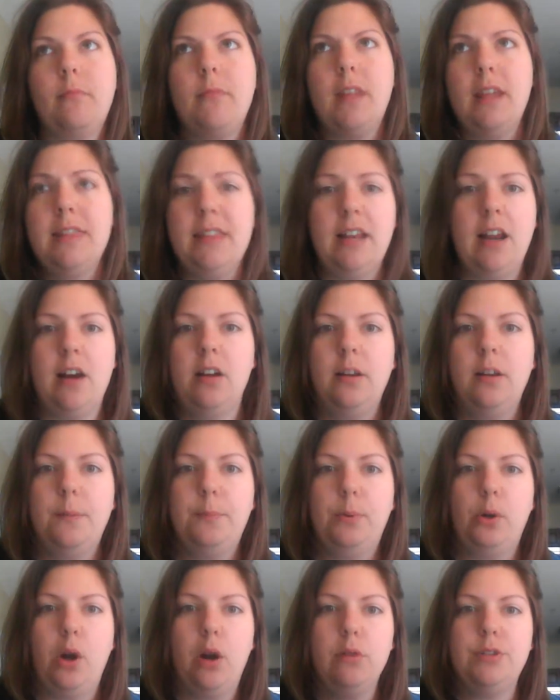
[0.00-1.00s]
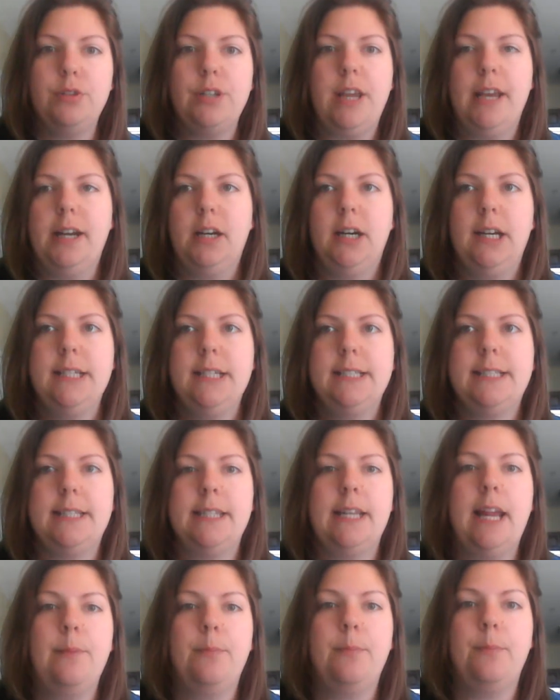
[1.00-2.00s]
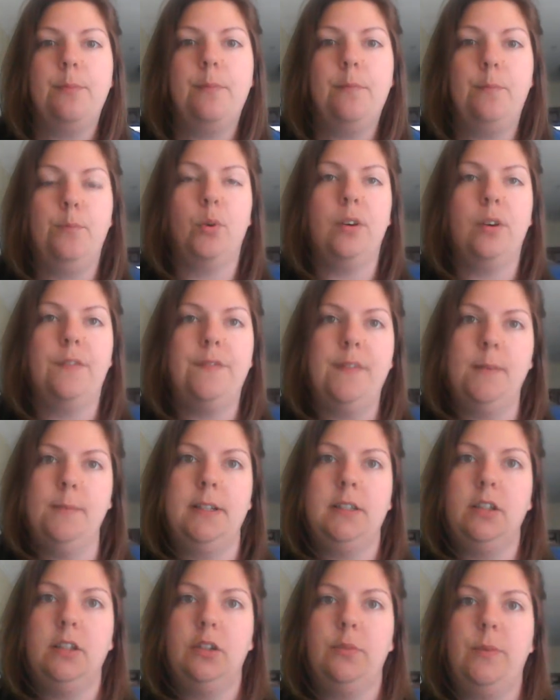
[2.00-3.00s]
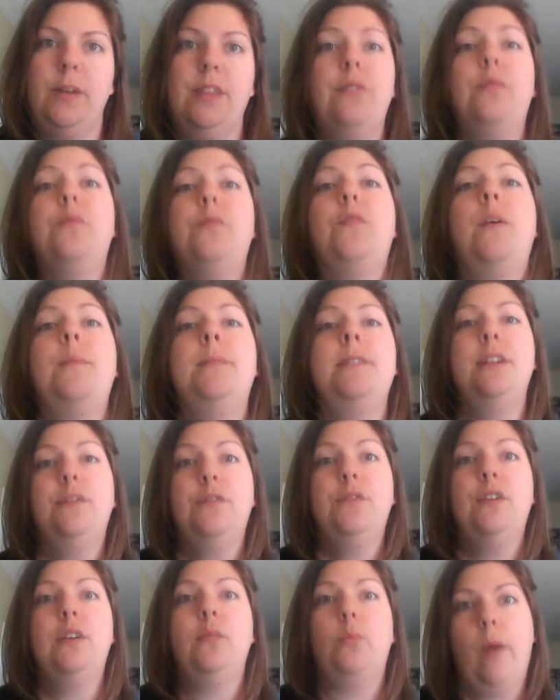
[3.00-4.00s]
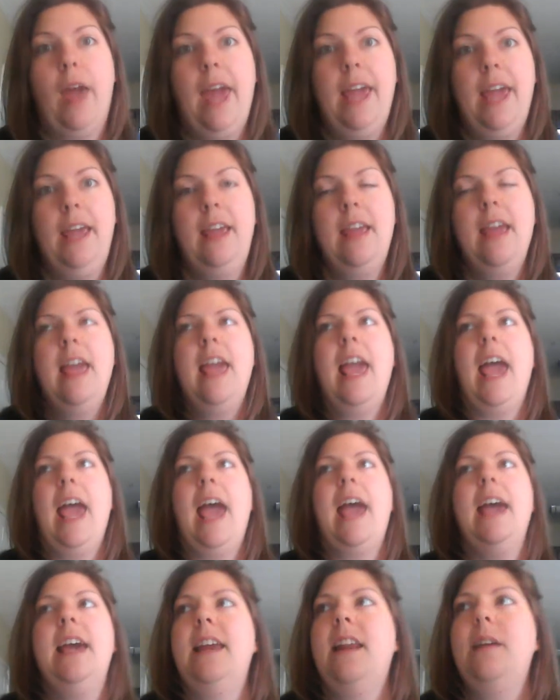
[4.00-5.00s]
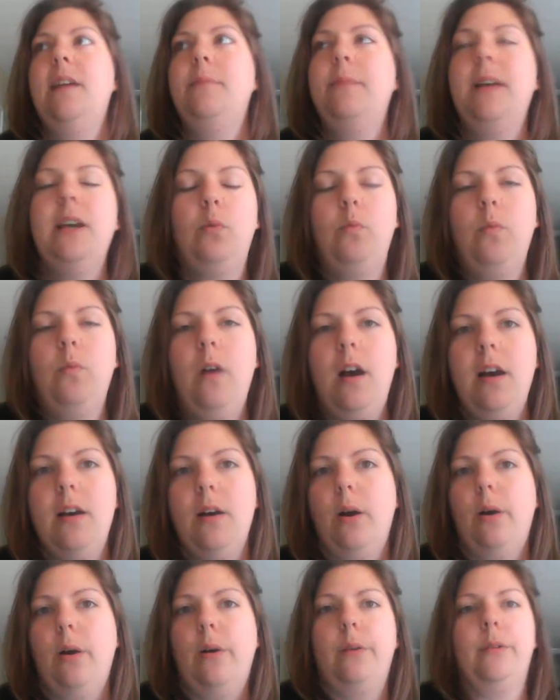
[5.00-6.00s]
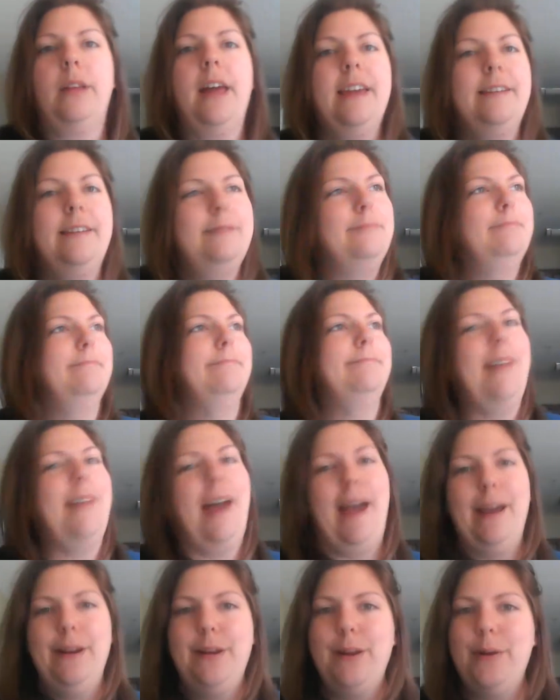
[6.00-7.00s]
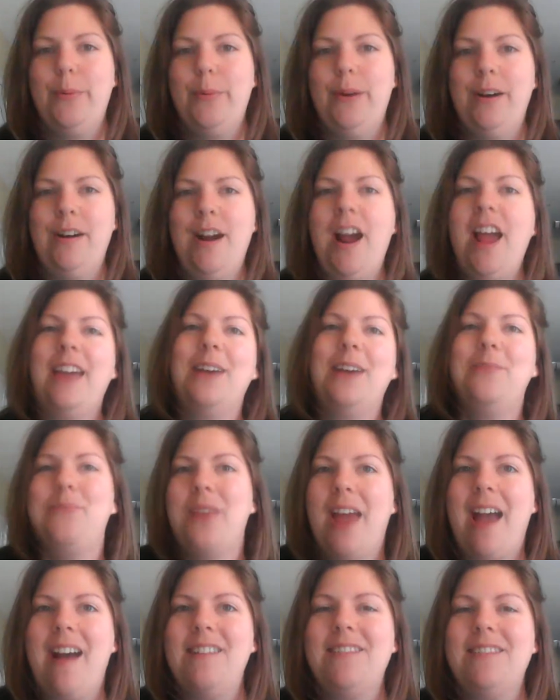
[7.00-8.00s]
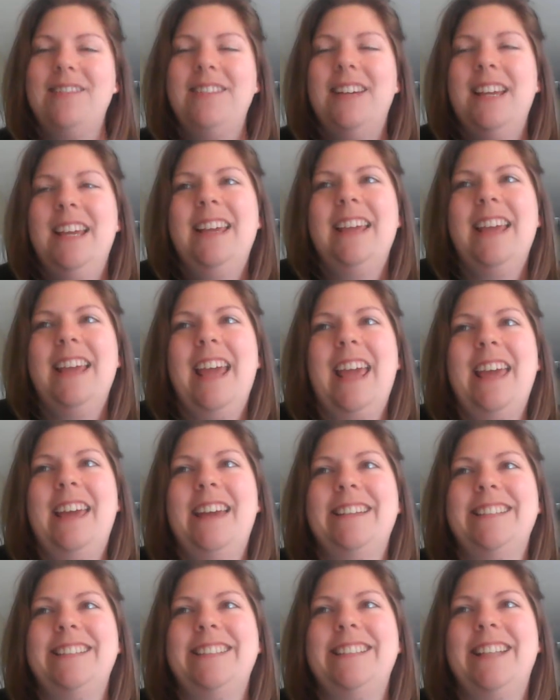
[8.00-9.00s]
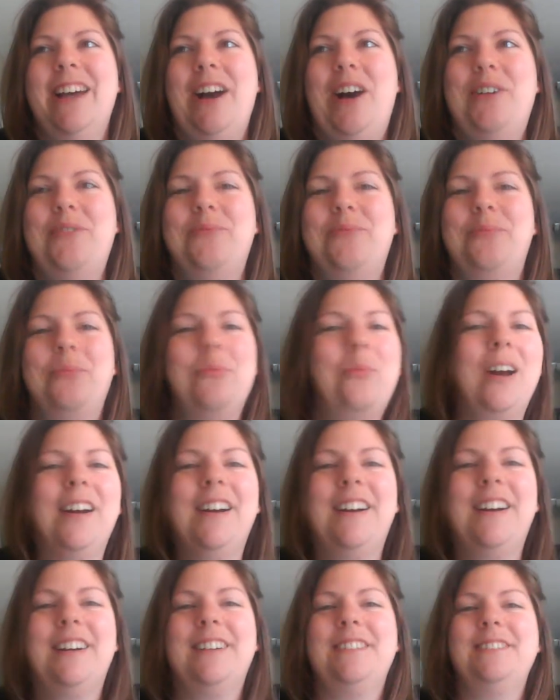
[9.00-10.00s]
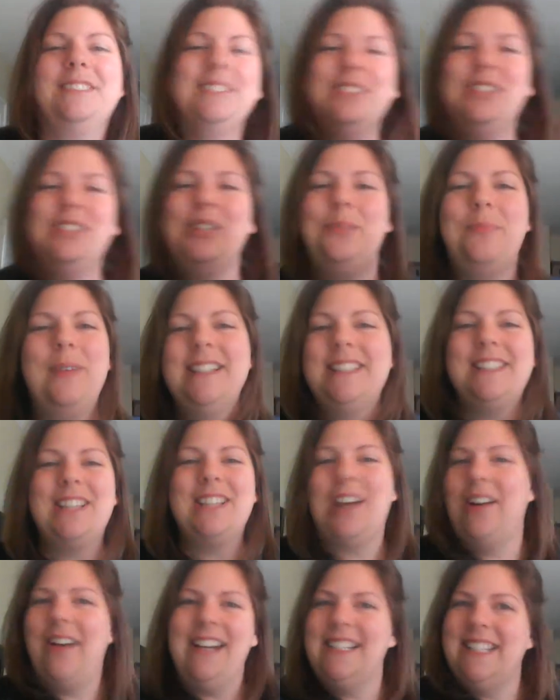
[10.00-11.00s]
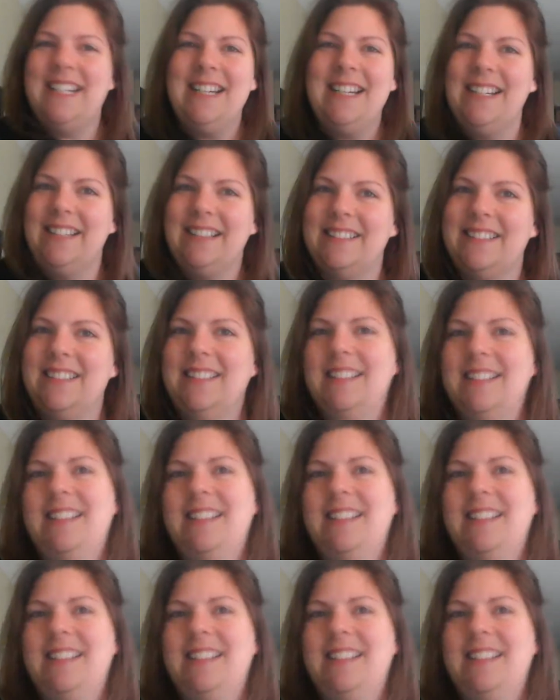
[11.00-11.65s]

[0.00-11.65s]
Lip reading: that I'll approach areas that I'm more familiar with from a different way. And I'm like, wow, like I know where I am now. And where 2 minutes ago I didn't.